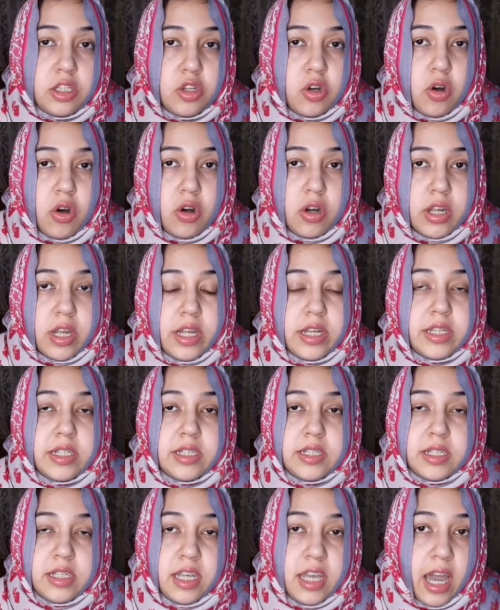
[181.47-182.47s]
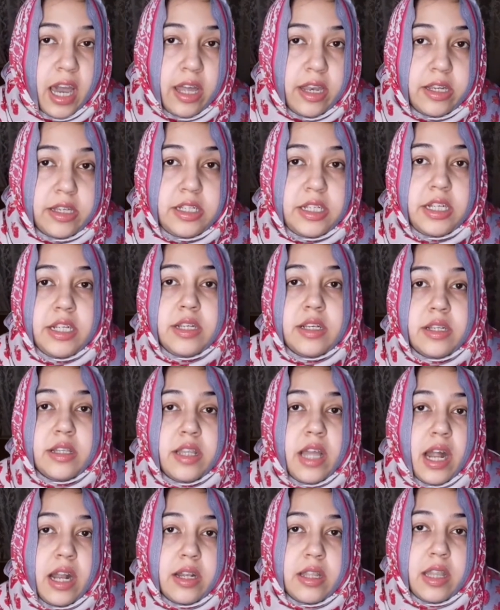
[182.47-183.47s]
talk, it is guaranteed
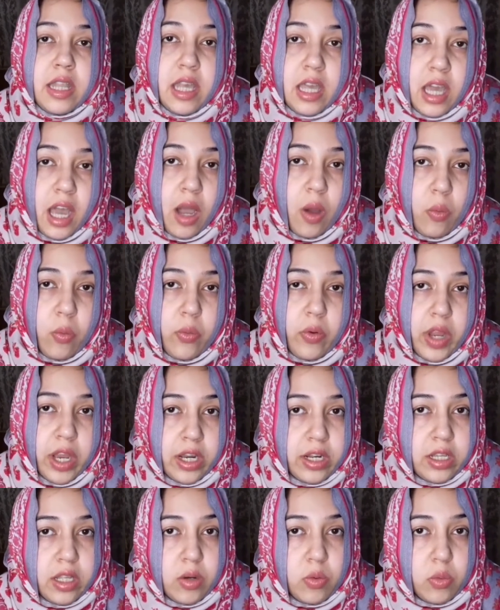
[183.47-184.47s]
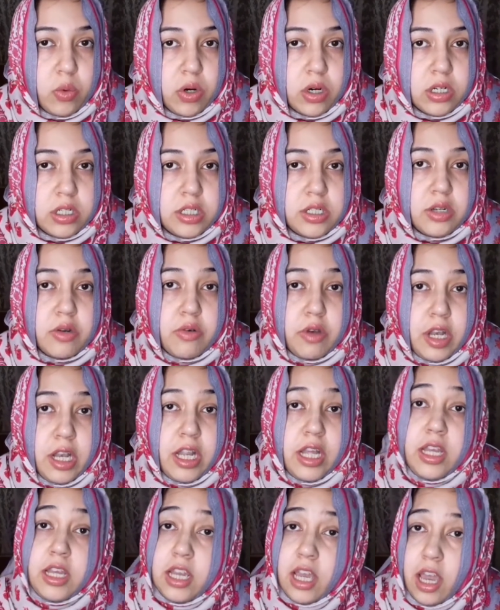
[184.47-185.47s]
that they have weighed their words
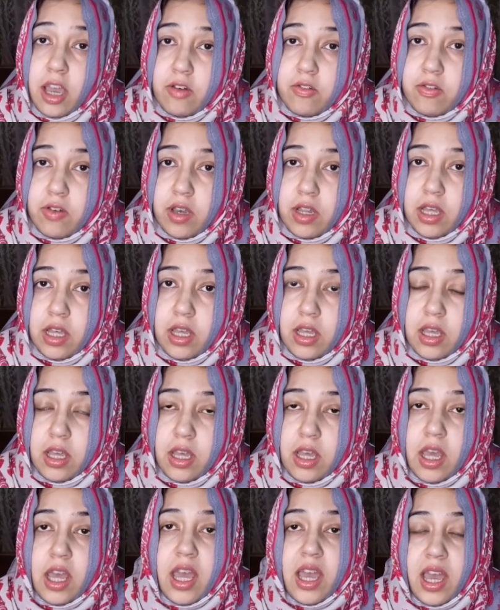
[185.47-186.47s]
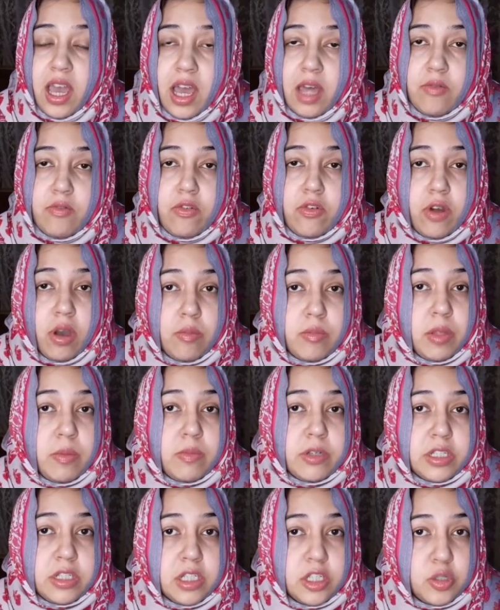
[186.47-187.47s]
really carefully. And from the
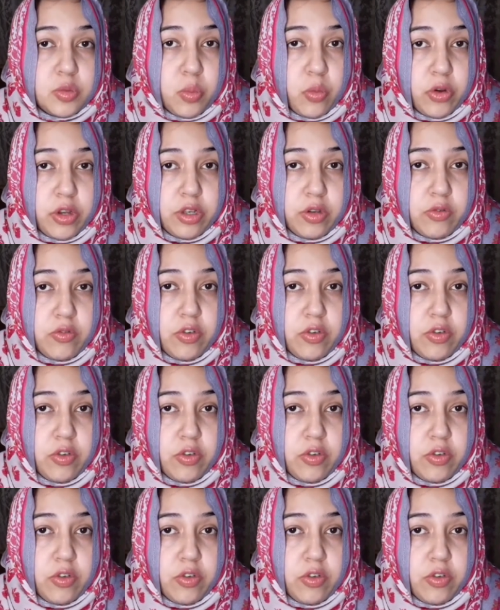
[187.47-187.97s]
business point of